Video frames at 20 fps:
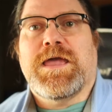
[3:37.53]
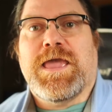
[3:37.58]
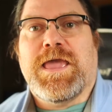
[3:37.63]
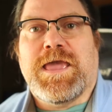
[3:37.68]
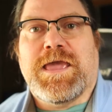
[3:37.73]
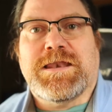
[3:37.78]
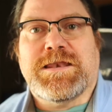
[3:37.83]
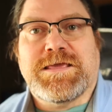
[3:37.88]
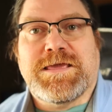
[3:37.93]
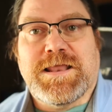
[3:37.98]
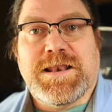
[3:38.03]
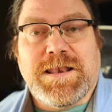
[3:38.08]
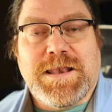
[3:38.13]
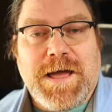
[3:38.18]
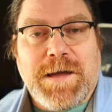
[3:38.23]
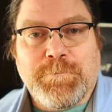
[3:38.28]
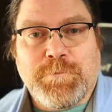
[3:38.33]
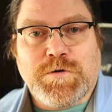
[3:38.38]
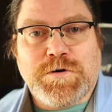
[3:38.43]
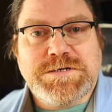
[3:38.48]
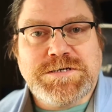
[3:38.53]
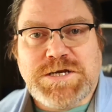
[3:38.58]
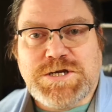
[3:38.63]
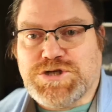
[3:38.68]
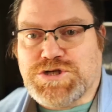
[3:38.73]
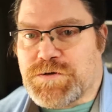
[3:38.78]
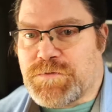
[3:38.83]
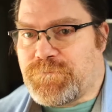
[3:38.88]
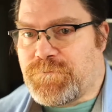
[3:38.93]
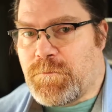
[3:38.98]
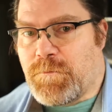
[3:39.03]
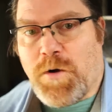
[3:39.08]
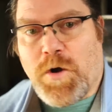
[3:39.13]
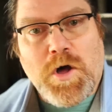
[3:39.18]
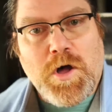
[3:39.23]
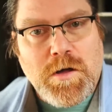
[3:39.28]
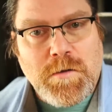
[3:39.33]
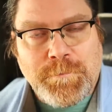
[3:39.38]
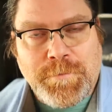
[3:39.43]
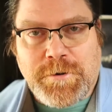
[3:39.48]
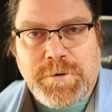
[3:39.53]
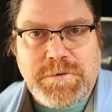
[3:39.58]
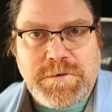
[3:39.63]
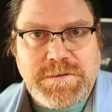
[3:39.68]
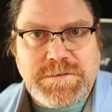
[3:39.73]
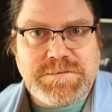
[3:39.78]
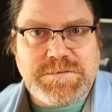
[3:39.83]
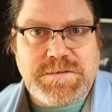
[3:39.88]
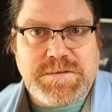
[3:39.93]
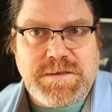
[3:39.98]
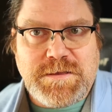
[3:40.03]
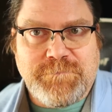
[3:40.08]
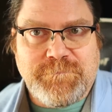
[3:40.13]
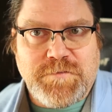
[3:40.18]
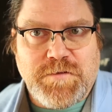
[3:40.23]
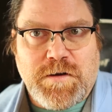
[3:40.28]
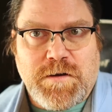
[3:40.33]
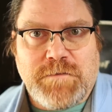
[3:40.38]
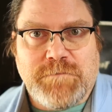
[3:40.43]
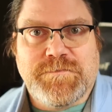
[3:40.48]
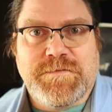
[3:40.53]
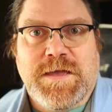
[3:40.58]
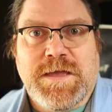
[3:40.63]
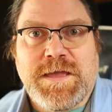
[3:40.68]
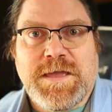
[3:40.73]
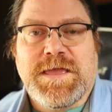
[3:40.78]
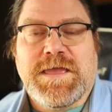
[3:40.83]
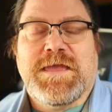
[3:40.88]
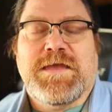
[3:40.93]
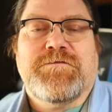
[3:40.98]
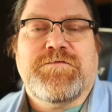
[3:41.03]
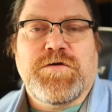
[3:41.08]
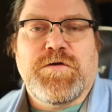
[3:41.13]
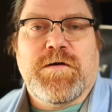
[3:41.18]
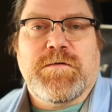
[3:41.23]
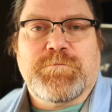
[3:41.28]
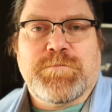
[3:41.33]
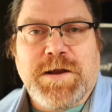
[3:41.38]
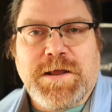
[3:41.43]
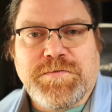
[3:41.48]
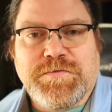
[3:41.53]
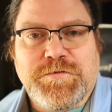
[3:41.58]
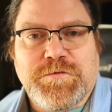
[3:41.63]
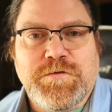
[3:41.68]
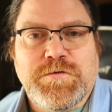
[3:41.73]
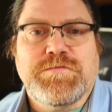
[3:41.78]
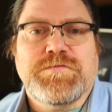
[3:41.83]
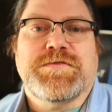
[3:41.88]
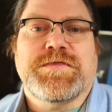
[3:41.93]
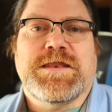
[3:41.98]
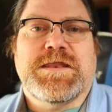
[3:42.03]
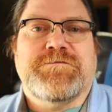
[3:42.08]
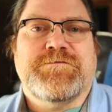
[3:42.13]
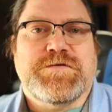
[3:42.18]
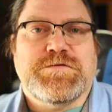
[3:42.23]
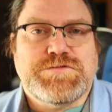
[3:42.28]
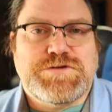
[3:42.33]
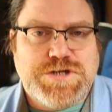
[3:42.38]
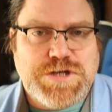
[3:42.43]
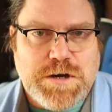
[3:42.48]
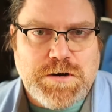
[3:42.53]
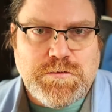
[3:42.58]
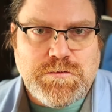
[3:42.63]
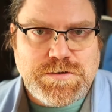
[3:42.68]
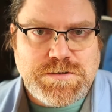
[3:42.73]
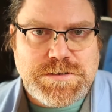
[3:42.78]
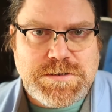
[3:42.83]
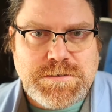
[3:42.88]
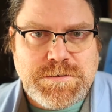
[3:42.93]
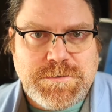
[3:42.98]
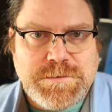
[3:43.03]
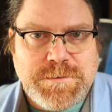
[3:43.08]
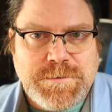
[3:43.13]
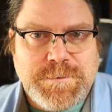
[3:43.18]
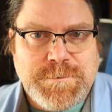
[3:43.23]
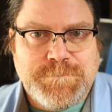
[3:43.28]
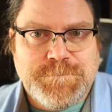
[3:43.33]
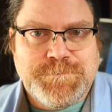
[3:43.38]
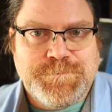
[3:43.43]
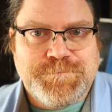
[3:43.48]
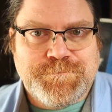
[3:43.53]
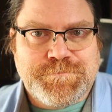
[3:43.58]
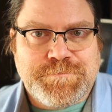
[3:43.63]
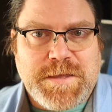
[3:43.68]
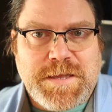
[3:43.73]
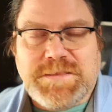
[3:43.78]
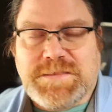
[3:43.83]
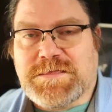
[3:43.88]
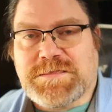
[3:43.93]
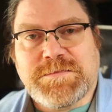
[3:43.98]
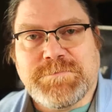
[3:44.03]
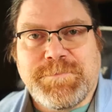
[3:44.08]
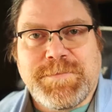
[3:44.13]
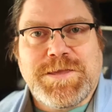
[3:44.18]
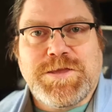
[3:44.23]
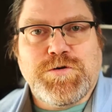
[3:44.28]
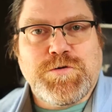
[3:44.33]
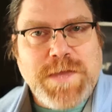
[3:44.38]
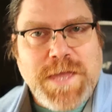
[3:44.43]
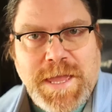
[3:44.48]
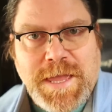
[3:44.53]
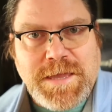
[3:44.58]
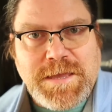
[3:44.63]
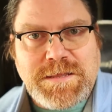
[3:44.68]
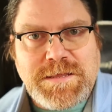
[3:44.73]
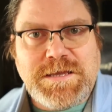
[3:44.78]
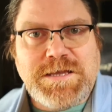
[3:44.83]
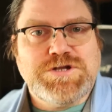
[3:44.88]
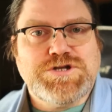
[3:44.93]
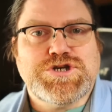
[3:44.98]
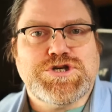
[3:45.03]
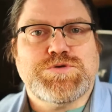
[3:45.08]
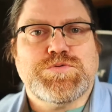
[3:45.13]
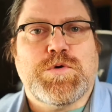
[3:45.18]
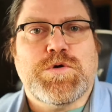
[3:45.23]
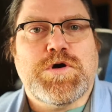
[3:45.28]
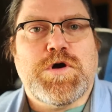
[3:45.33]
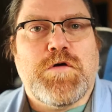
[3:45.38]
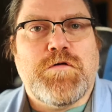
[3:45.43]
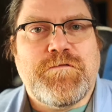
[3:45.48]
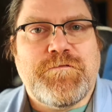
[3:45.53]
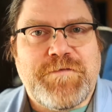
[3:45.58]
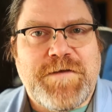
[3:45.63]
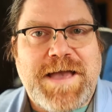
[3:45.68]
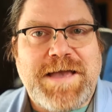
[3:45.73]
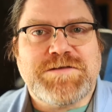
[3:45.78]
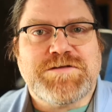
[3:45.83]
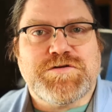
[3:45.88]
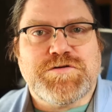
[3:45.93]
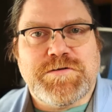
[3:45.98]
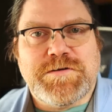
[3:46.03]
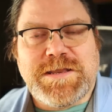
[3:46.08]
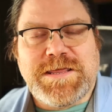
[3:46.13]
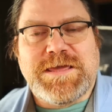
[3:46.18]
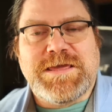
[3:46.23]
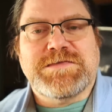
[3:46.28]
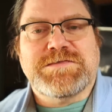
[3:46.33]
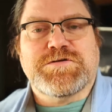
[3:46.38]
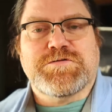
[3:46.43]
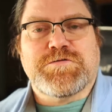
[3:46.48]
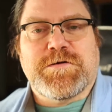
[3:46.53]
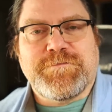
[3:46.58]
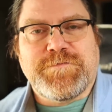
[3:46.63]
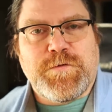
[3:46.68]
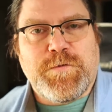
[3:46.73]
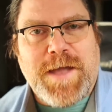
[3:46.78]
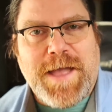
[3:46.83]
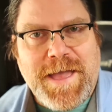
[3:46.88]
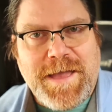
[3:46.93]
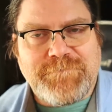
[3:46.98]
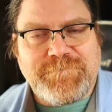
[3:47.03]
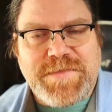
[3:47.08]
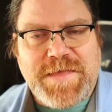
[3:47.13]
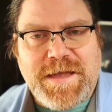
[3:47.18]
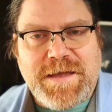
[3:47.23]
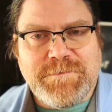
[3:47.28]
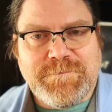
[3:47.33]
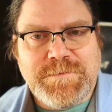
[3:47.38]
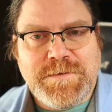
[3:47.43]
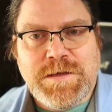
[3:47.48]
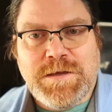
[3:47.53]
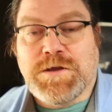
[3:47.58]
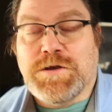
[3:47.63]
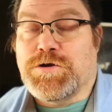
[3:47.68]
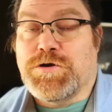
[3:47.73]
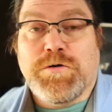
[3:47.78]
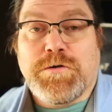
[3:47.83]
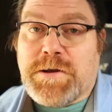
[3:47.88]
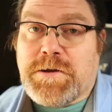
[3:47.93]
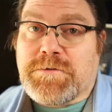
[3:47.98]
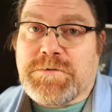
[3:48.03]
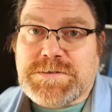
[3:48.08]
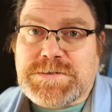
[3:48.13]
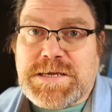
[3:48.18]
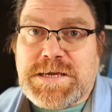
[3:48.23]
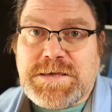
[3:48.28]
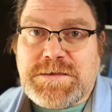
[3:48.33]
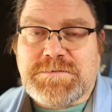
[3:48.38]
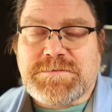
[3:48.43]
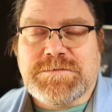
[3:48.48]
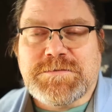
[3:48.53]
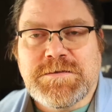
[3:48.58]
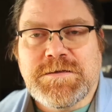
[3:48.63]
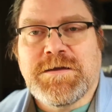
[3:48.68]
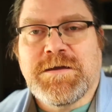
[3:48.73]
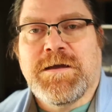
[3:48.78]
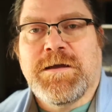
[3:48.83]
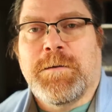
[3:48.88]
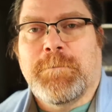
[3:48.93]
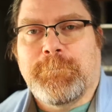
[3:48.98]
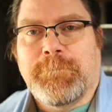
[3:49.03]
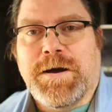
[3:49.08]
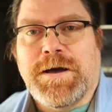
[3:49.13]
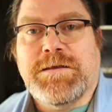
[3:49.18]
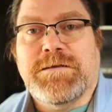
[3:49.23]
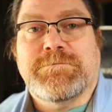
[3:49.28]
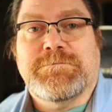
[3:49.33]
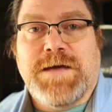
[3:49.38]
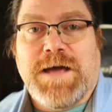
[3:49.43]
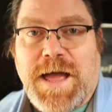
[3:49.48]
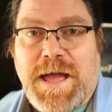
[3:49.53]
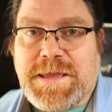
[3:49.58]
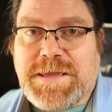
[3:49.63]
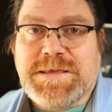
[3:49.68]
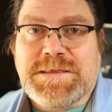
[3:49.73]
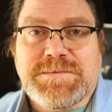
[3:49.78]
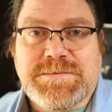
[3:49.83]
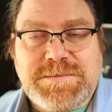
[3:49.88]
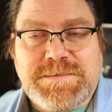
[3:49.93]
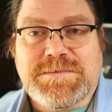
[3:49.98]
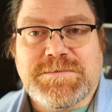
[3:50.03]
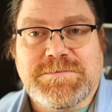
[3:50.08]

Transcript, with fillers: and get a lot more attention from all parties involved if you have breakthrough than if you don't. It doesn't mean you can't. It just will go faster and easier if you have that. No guarantees. But I can